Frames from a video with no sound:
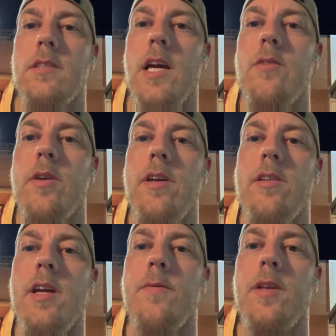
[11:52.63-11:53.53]
Henry
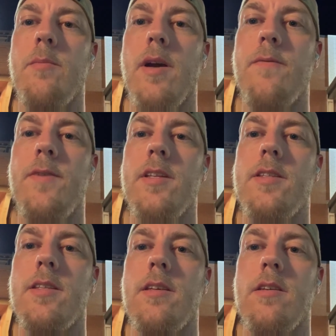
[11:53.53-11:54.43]
is definitely my
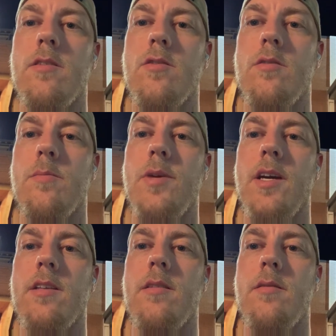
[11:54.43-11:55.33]
fifth
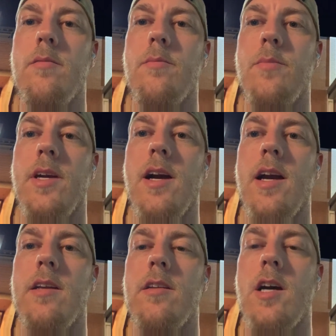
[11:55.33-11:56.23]
pick
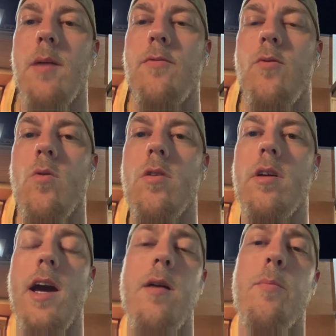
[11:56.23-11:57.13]
behind top
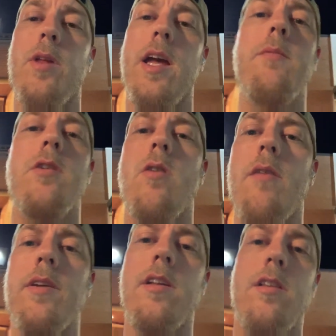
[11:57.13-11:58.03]
four. I don't blame you,
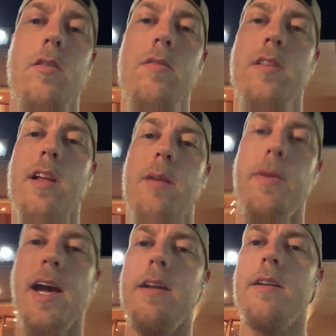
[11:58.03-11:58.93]
Avi, so it's not
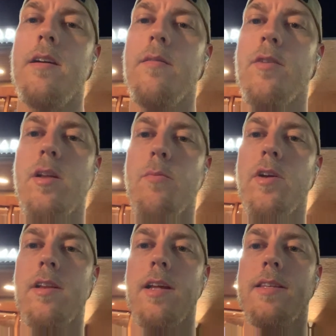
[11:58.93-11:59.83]
bad. For some reason, I